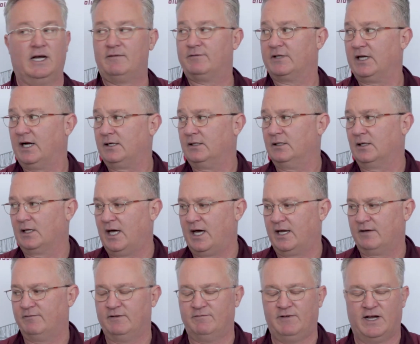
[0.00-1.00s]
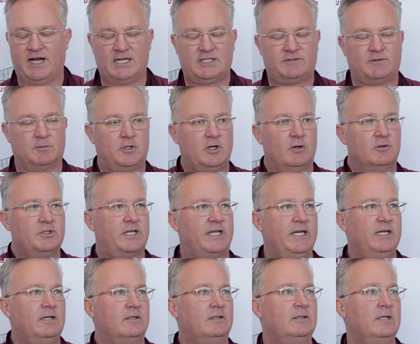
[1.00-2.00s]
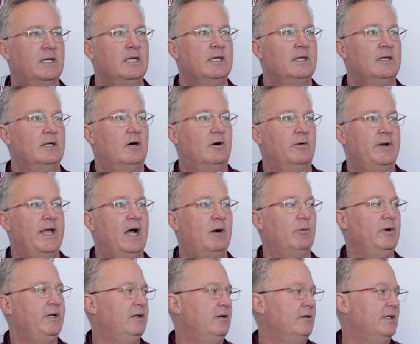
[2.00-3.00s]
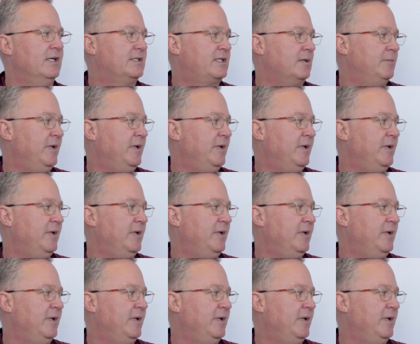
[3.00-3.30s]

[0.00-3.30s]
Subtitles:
I've gotten a lot of advice from Coach Kill on how we do this.